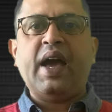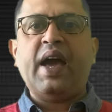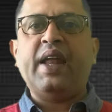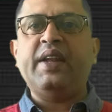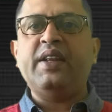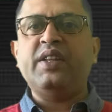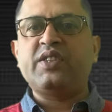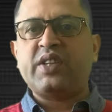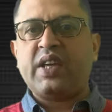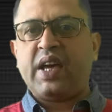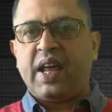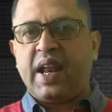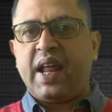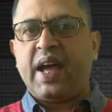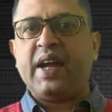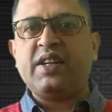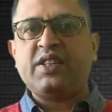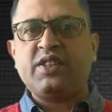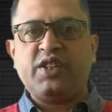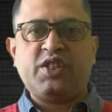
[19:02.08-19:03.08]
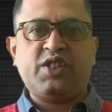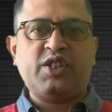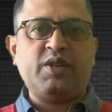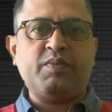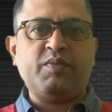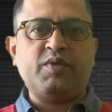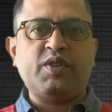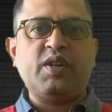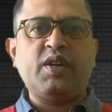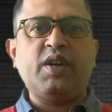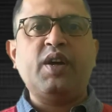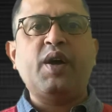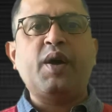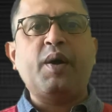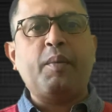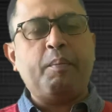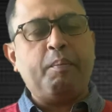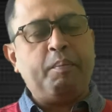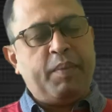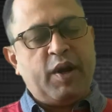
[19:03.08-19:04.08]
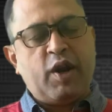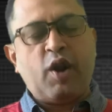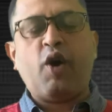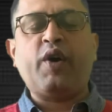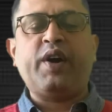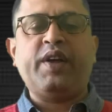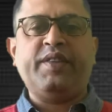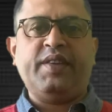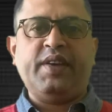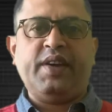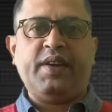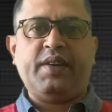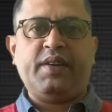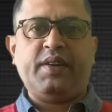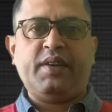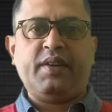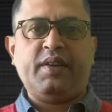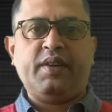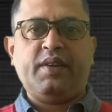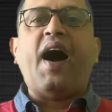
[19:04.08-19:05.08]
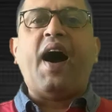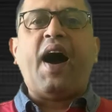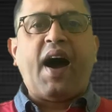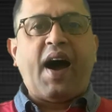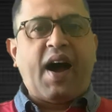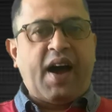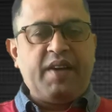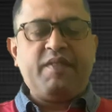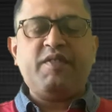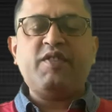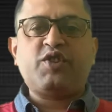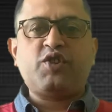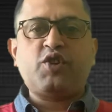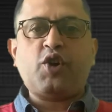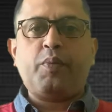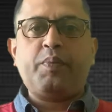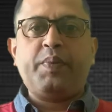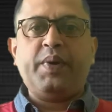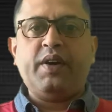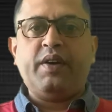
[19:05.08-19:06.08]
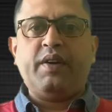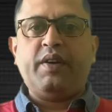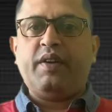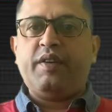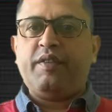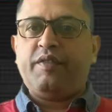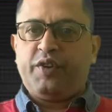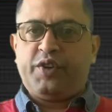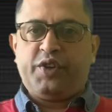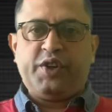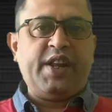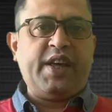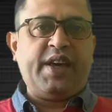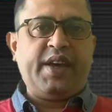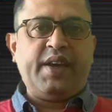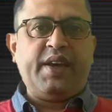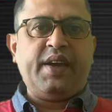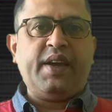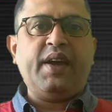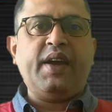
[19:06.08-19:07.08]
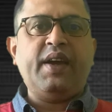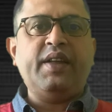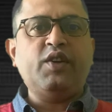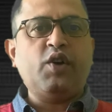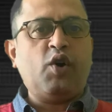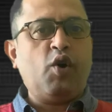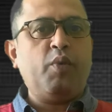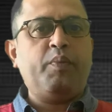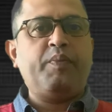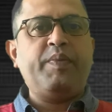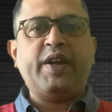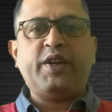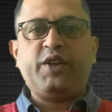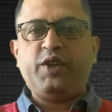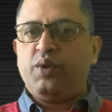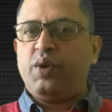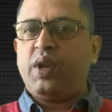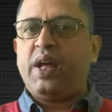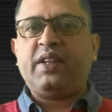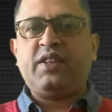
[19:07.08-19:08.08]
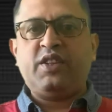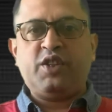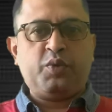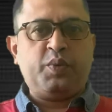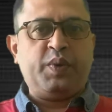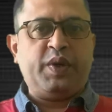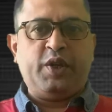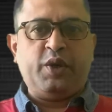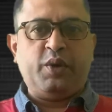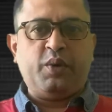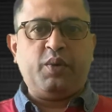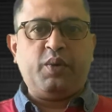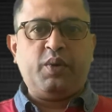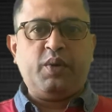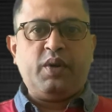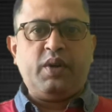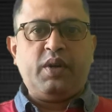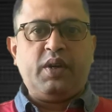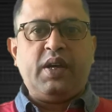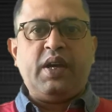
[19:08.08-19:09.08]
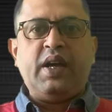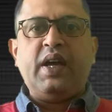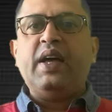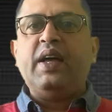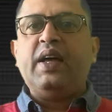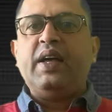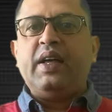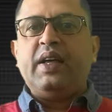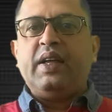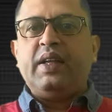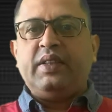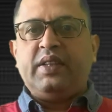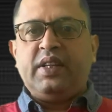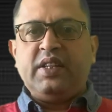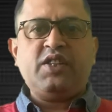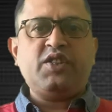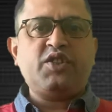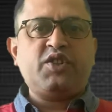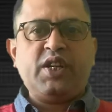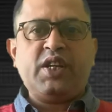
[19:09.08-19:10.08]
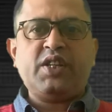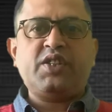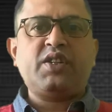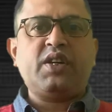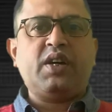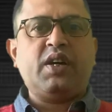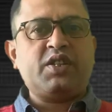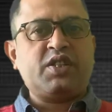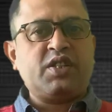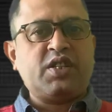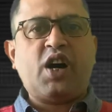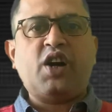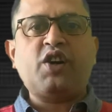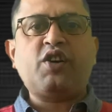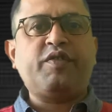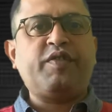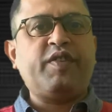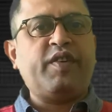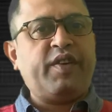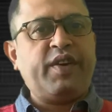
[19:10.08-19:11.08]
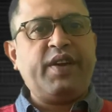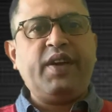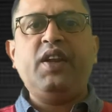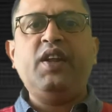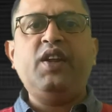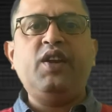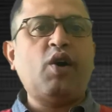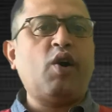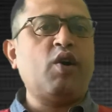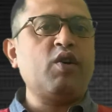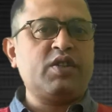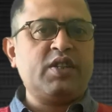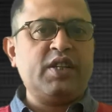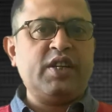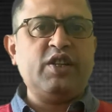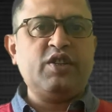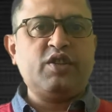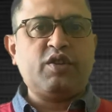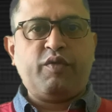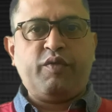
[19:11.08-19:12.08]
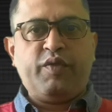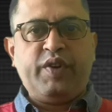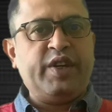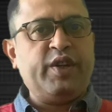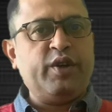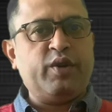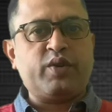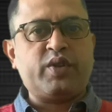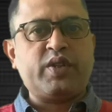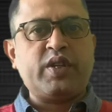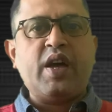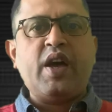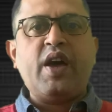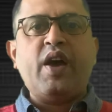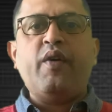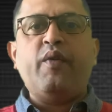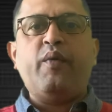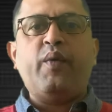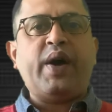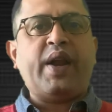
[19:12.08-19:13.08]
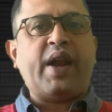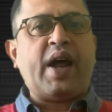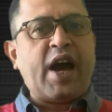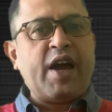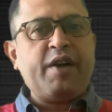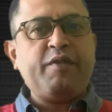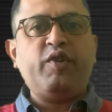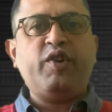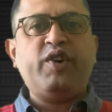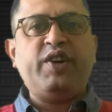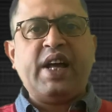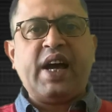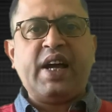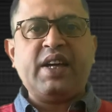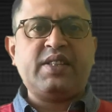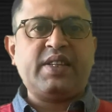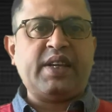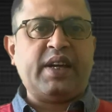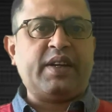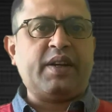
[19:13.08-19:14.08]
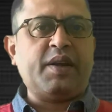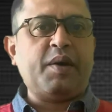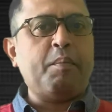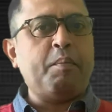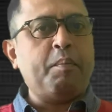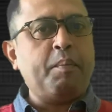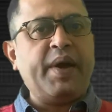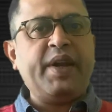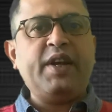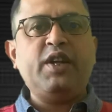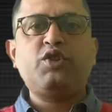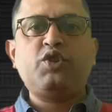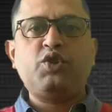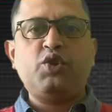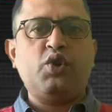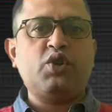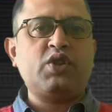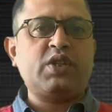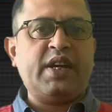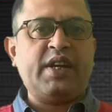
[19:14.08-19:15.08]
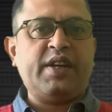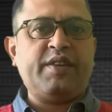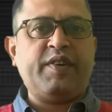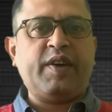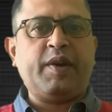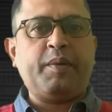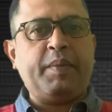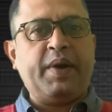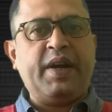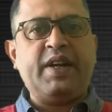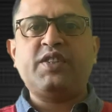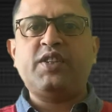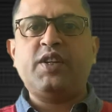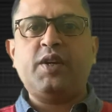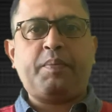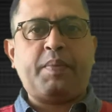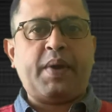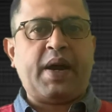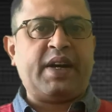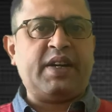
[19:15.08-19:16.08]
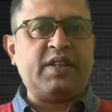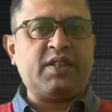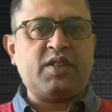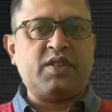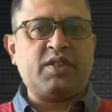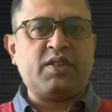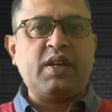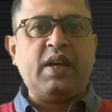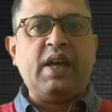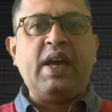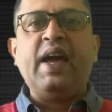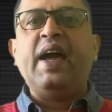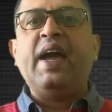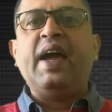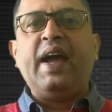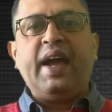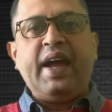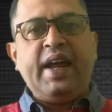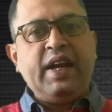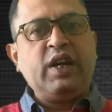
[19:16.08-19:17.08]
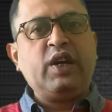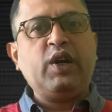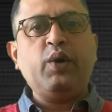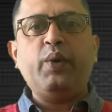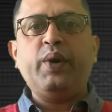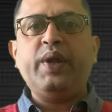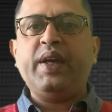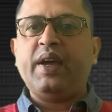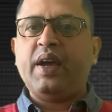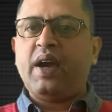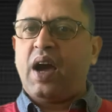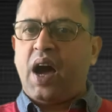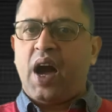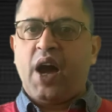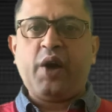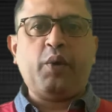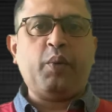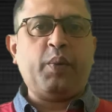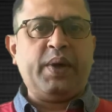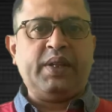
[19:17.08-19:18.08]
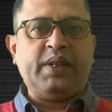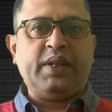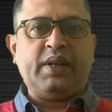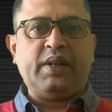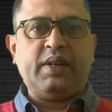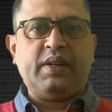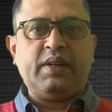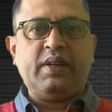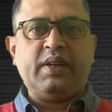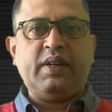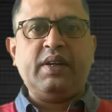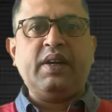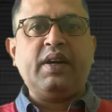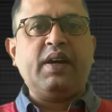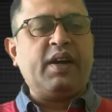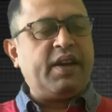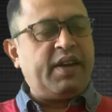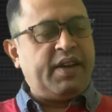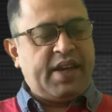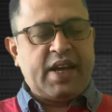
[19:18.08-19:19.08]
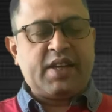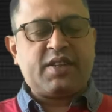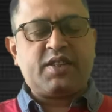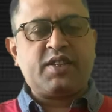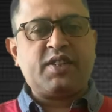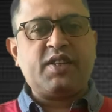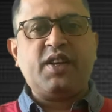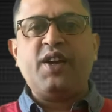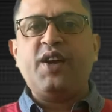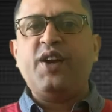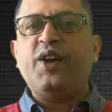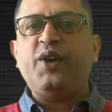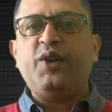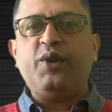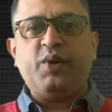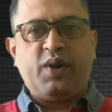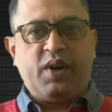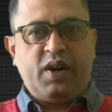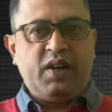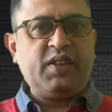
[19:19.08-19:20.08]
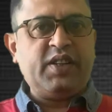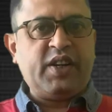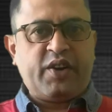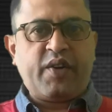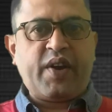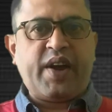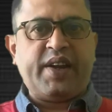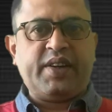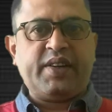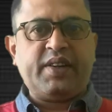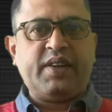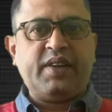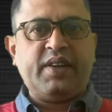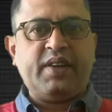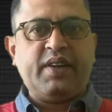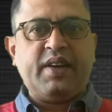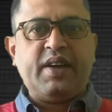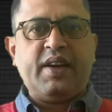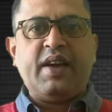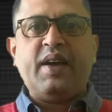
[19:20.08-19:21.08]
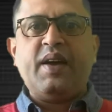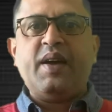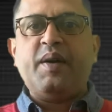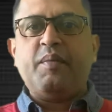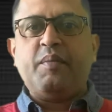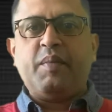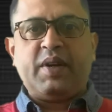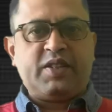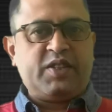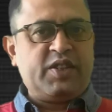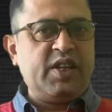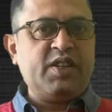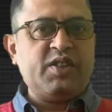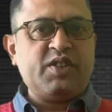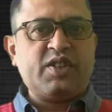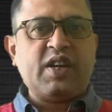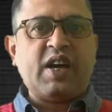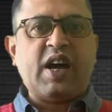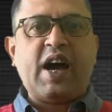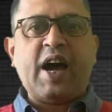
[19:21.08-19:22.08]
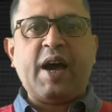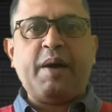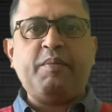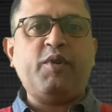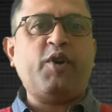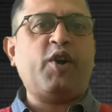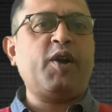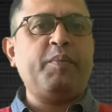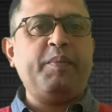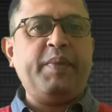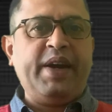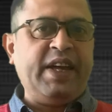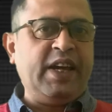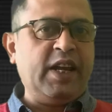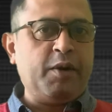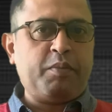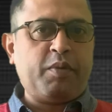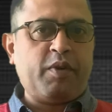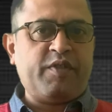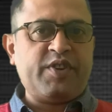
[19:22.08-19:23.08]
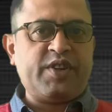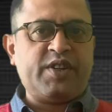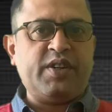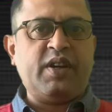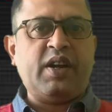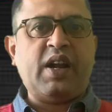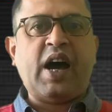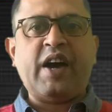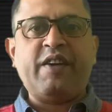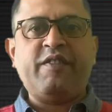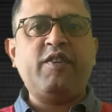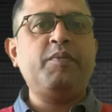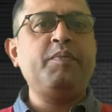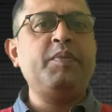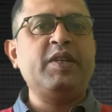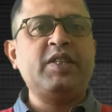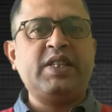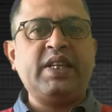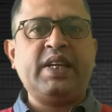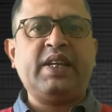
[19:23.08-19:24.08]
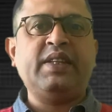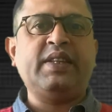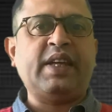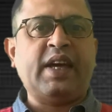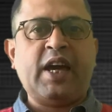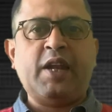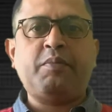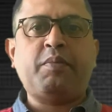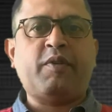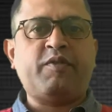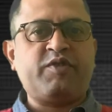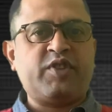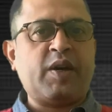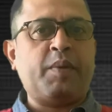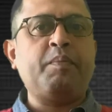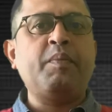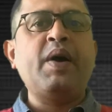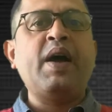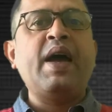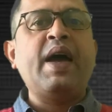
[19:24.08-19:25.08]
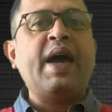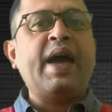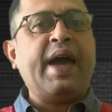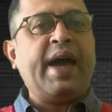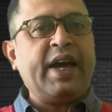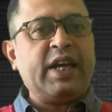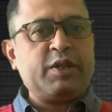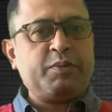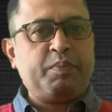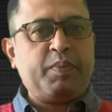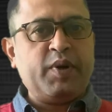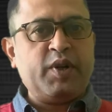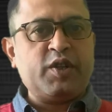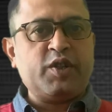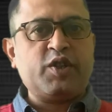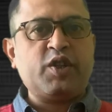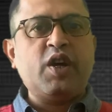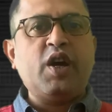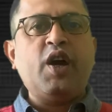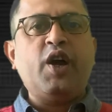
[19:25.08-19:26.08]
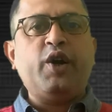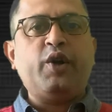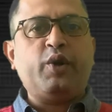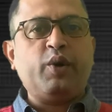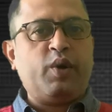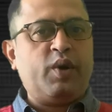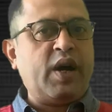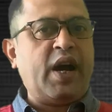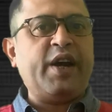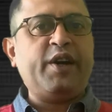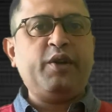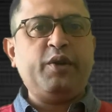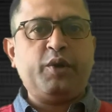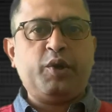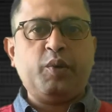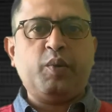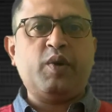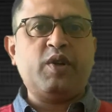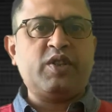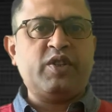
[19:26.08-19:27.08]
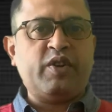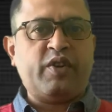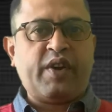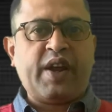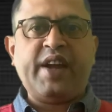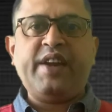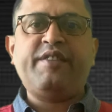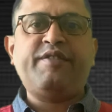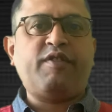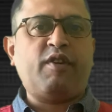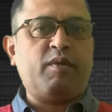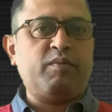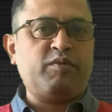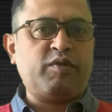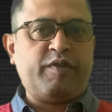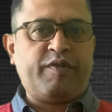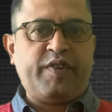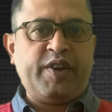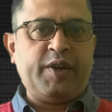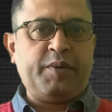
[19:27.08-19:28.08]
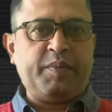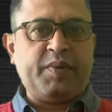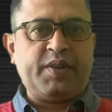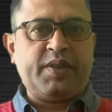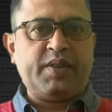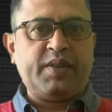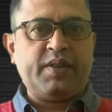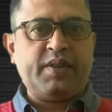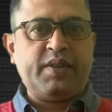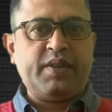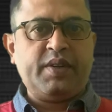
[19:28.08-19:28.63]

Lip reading: and its allied systems belong in there. I will stop here for today in the hope that you like this video. This is just a start of a really long series of videos where I would dissect many pseudoscientific medicinal practices, including Ayurveda. Yes, you heard that right. But since I am not a medical professional, I will be seeking the help of some experts to guide you towards the right forms of treatment.